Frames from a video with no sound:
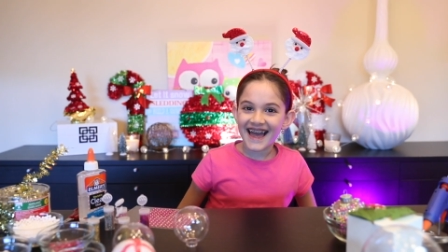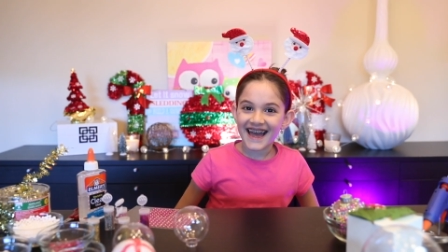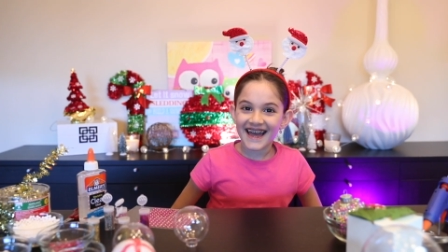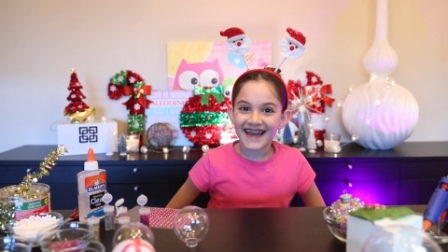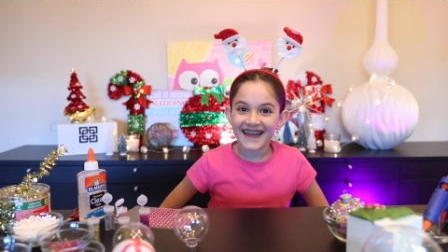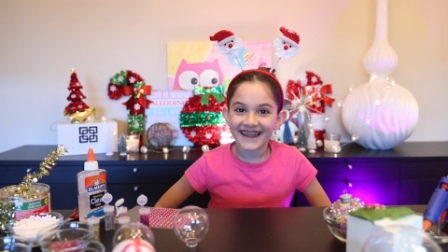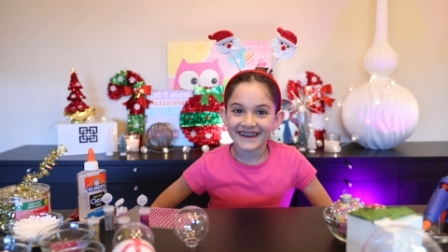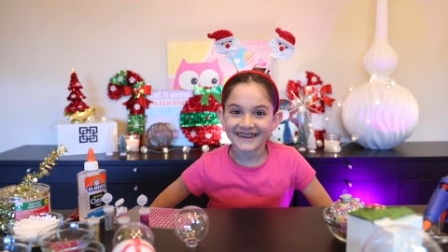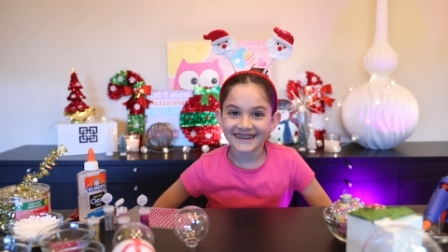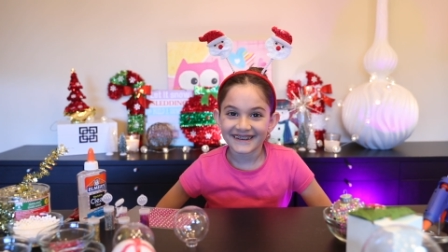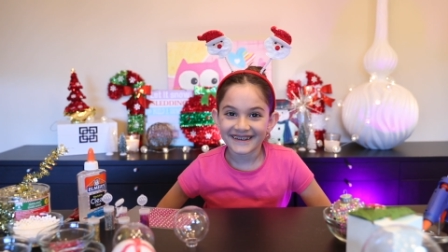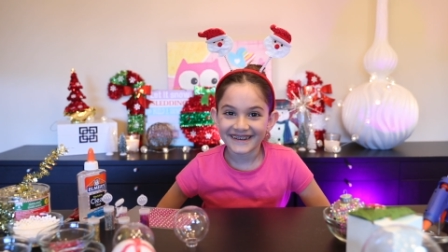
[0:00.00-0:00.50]

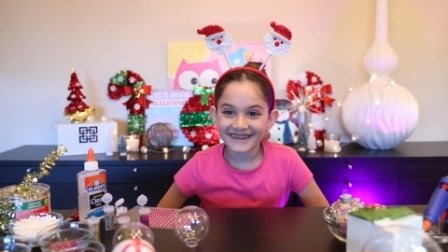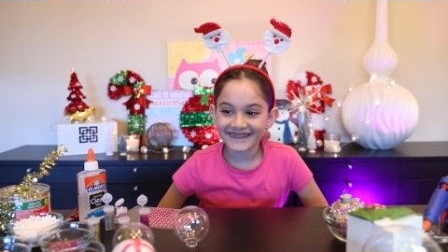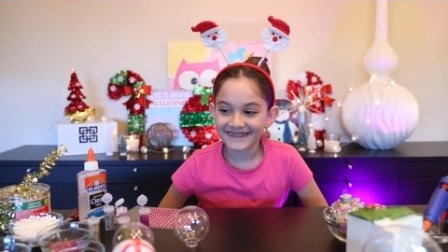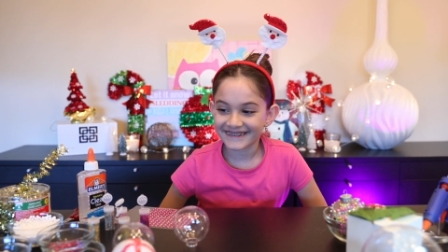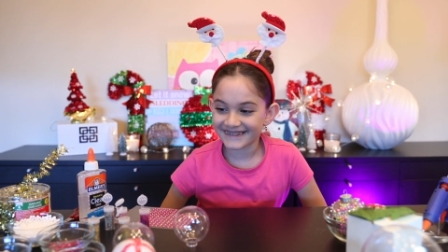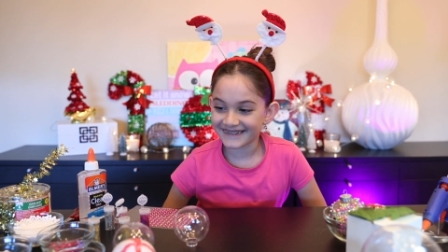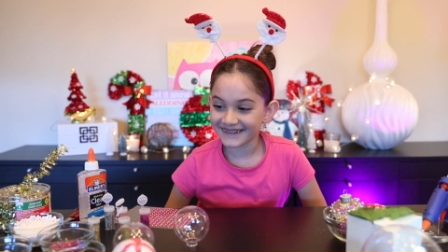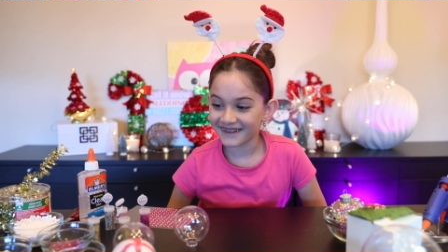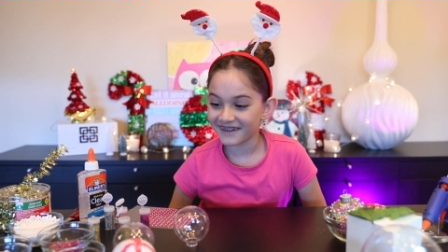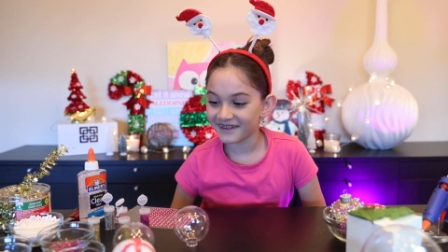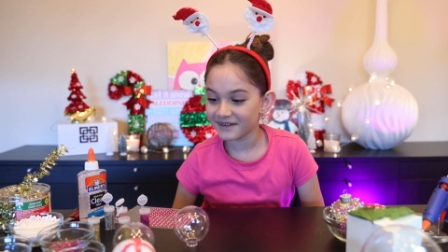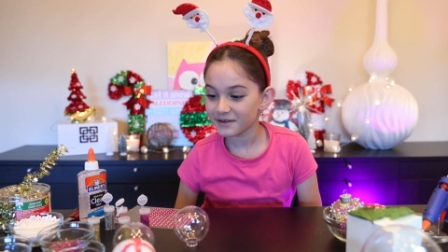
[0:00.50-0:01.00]
and
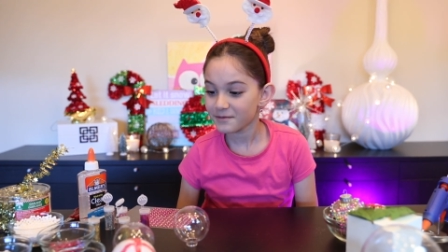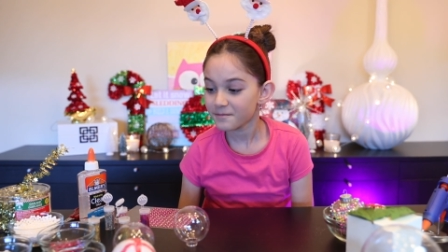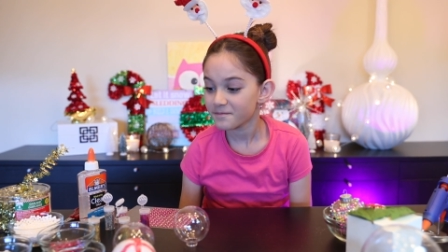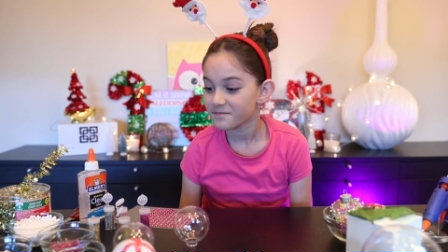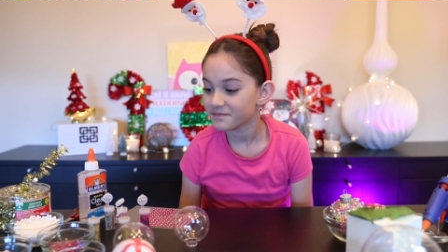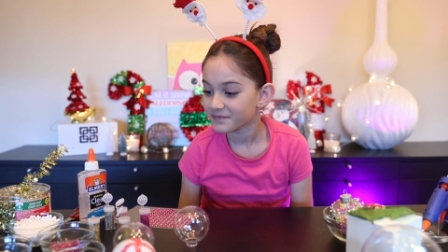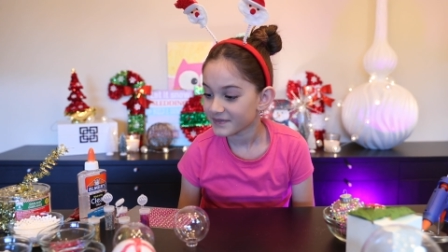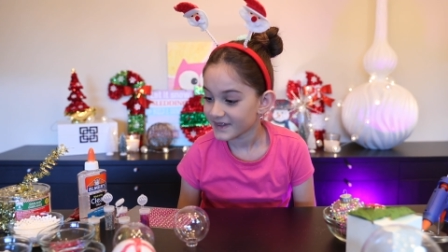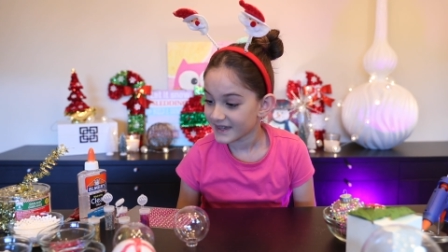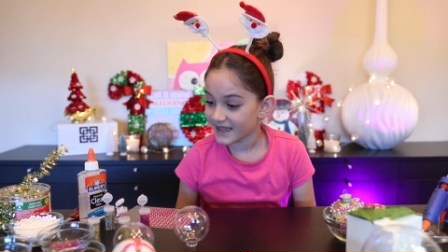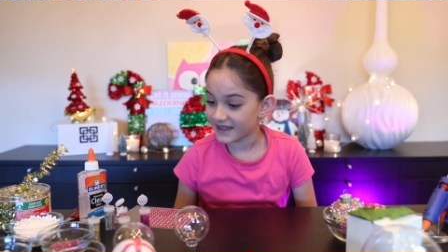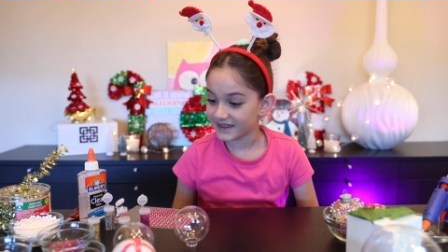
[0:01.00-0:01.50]
so
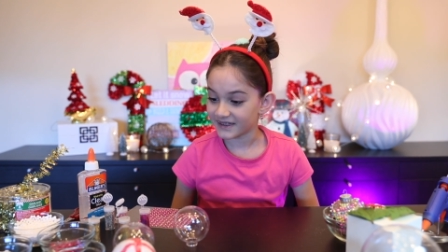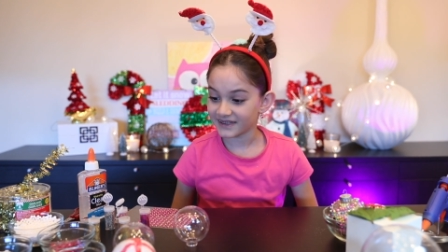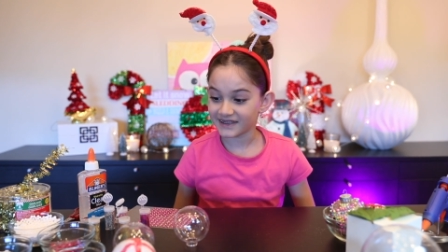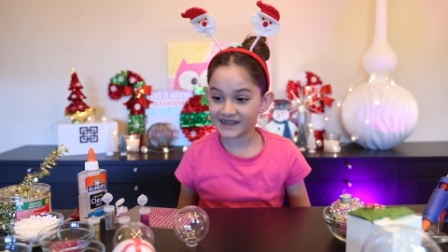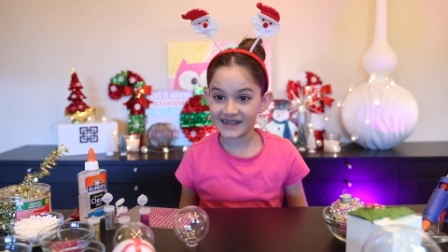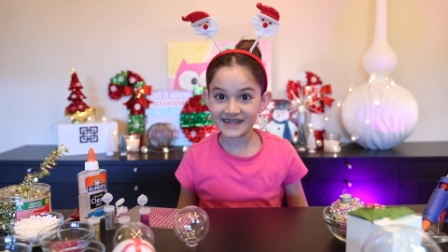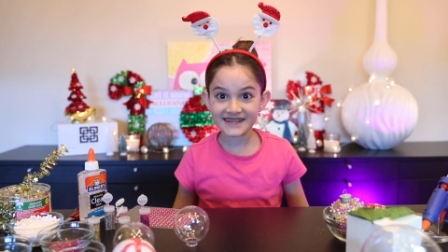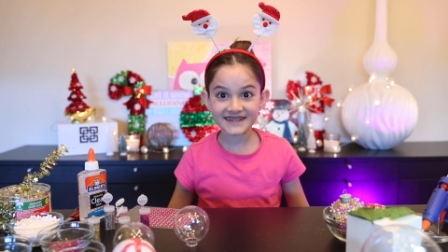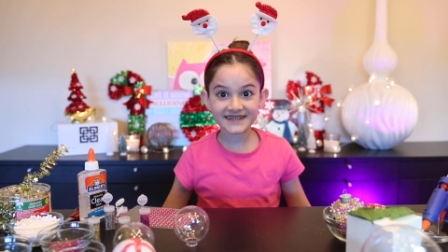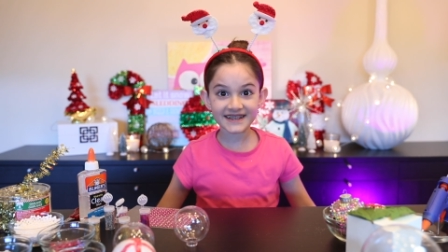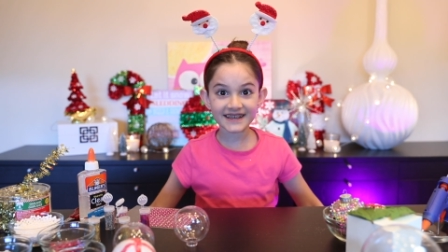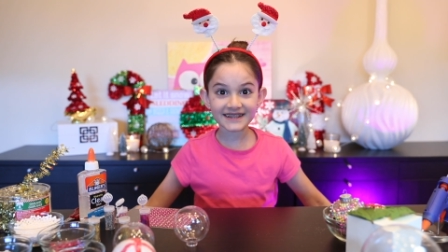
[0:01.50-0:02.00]

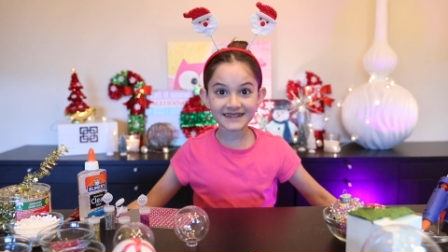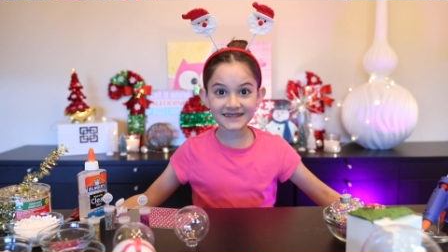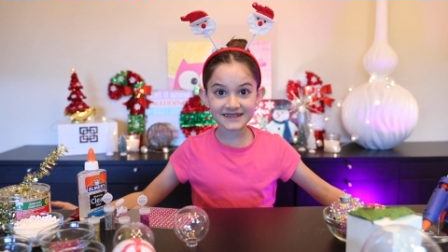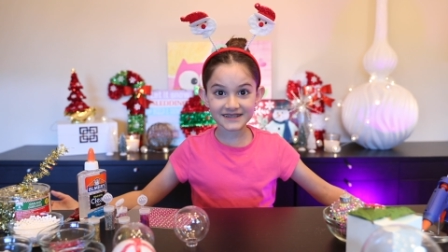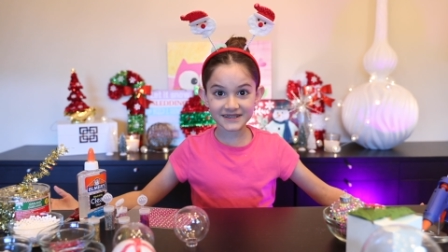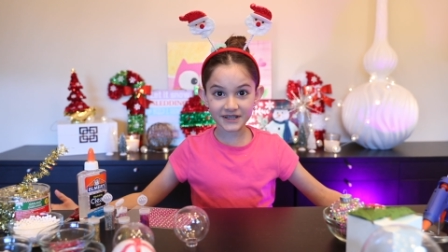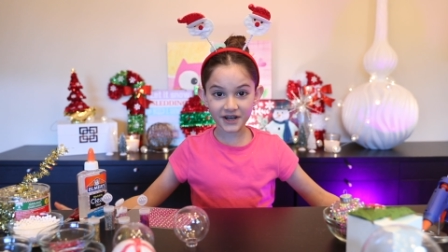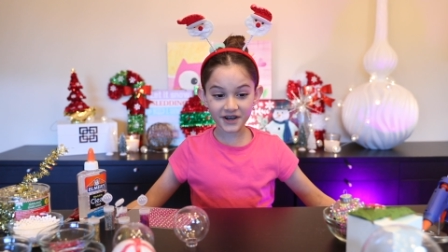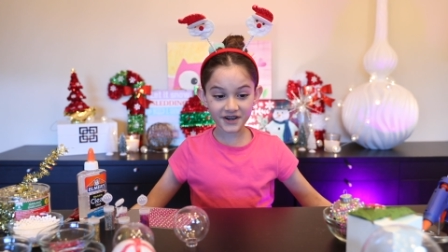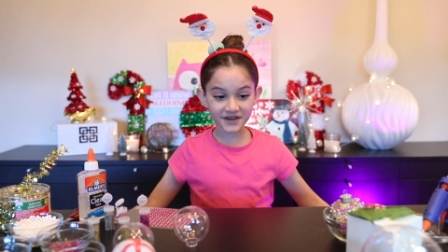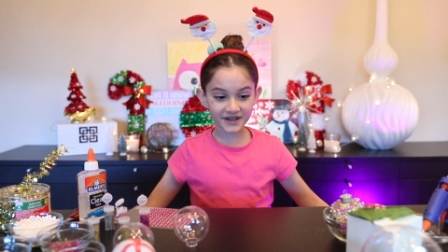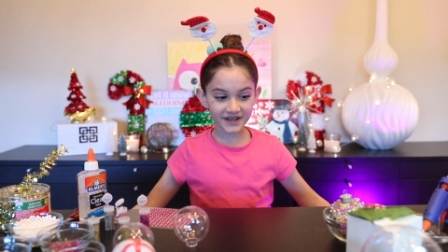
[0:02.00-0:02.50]
let's get
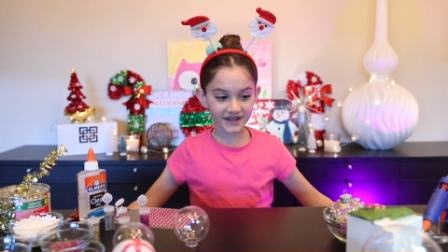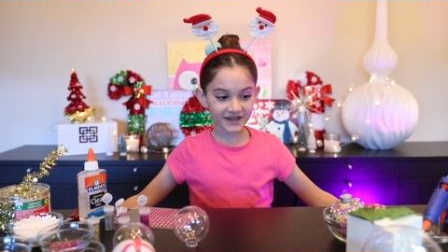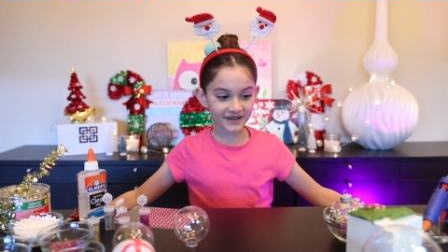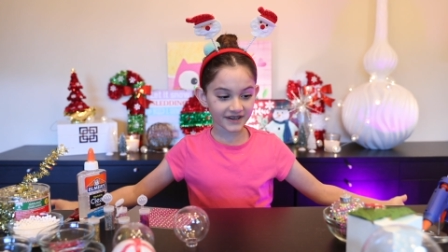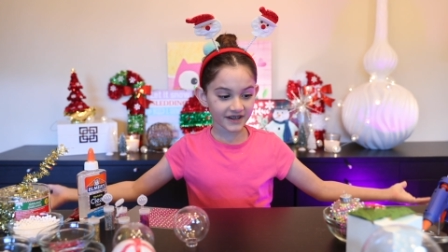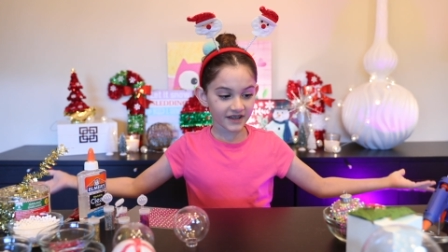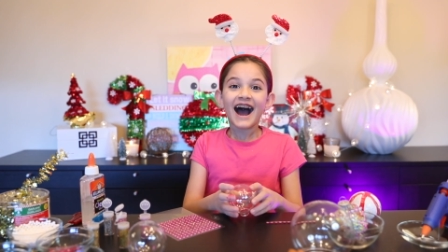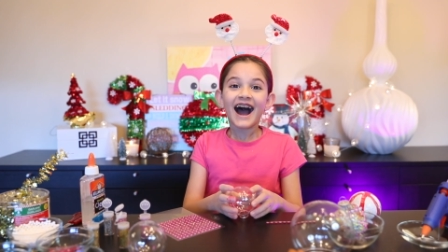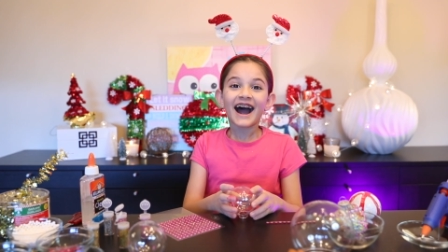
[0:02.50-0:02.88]
started.